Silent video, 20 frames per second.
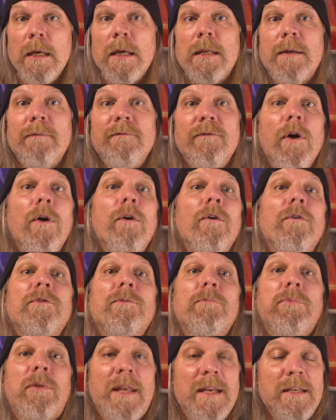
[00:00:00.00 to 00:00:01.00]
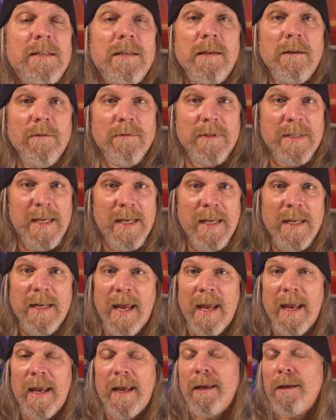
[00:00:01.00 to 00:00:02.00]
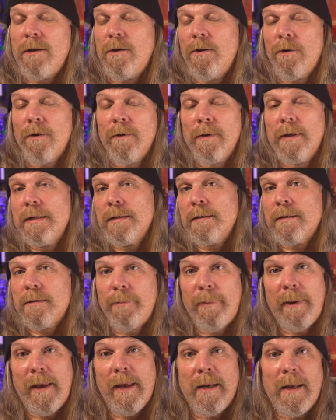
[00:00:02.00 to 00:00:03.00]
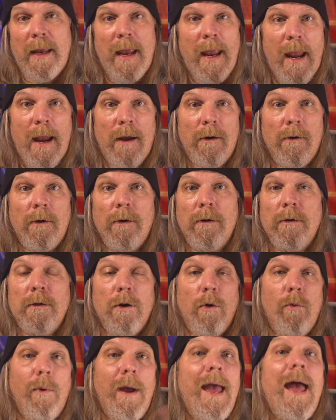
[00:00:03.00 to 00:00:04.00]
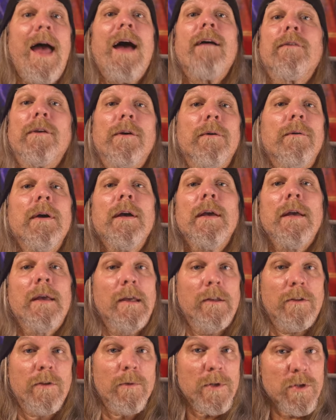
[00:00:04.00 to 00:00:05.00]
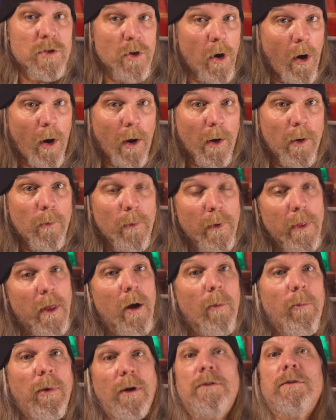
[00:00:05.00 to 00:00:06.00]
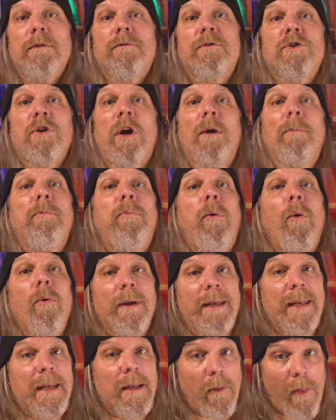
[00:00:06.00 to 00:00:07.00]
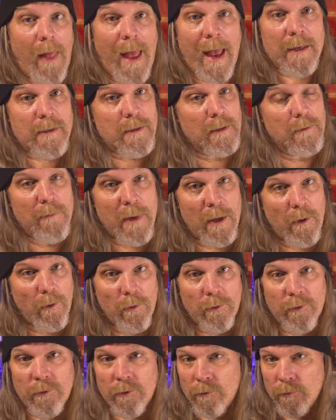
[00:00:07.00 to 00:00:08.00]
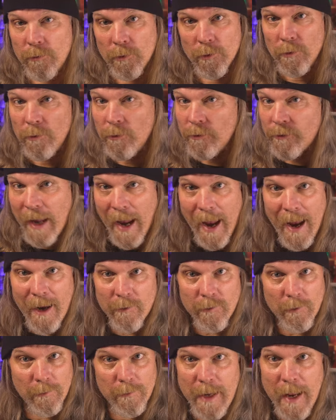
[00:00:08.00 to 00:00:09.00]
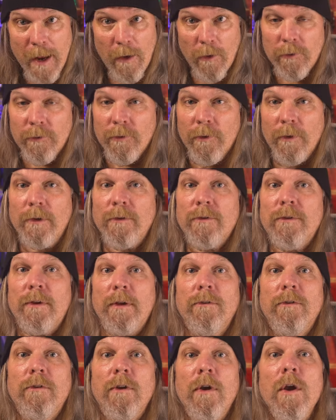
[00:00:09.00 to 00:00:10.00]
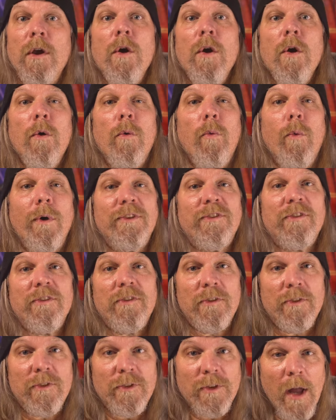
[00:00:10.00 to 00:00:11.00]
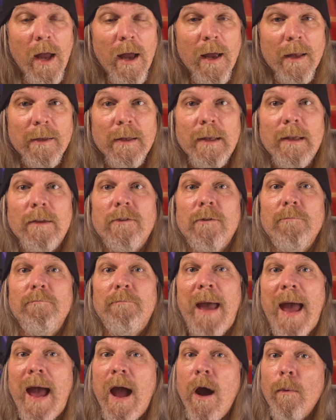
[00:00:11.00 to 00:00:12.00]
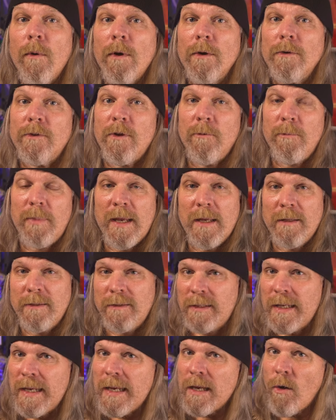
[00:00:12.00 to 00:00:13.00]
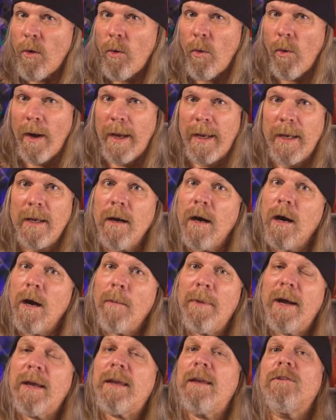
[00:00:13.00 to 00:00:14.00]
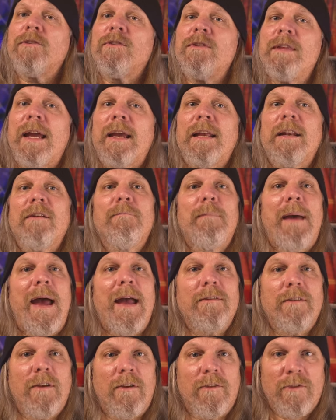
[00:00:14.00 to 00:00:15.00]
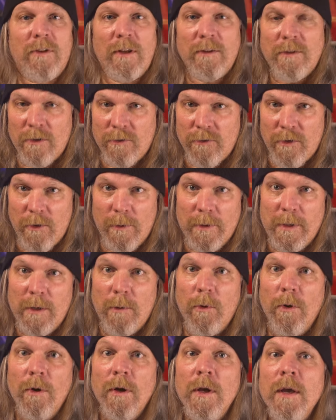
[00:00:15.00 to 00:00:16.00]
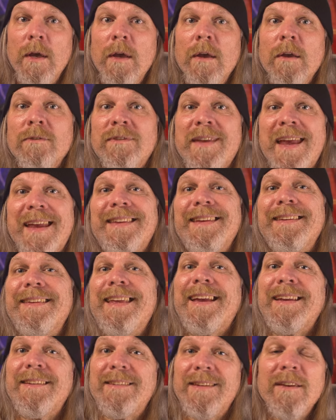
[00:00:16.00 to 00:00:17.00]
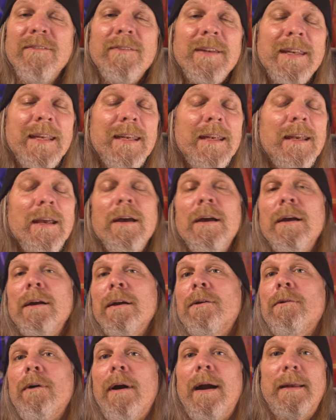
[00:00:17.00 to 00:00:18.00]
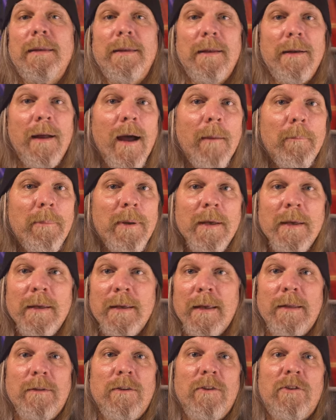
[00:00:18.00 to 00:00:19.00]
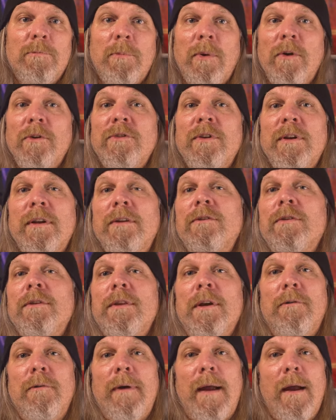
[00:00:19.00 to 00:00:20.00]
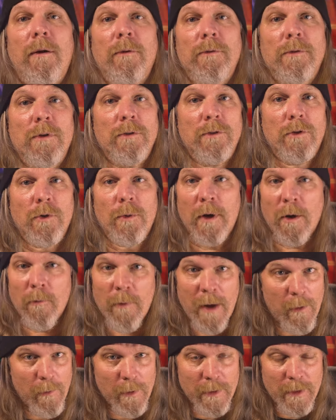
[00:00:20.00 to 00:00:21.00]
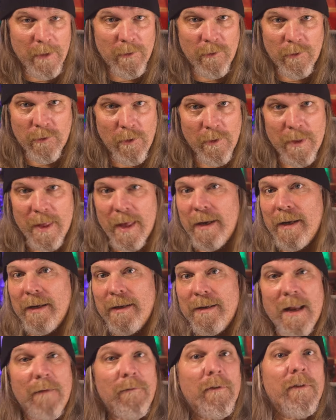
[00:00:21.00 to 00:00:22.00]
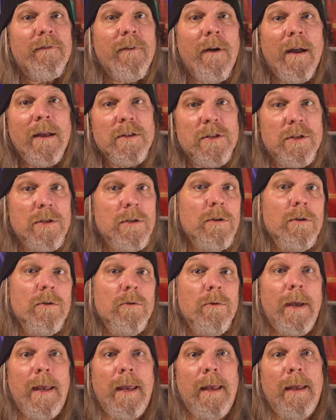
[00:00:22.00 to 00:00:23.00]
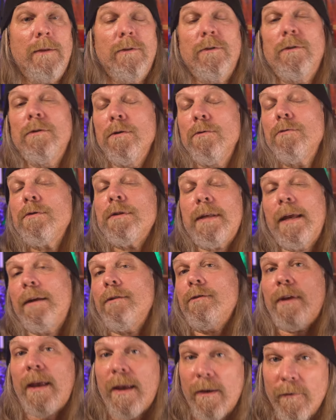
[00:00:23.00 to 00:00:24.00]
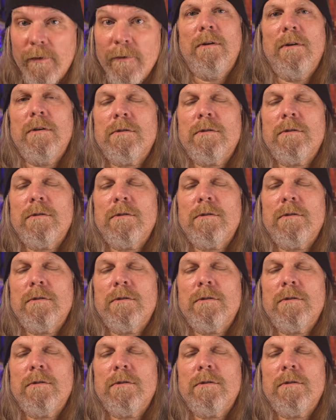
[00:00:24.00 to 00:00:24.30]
It involves placing your DNA, urine, spit, hair, or, you know, what have you, into a jar with a bunch of sharp, pointy glass and metal screws, tacks, or nails, for instance. Once this is done, it's empowered to be a decoy against negative magic sent at you, and it will take the negativity, grind it up, and disperse it into the ground, doing away with it so that it never finds you and you stay safe.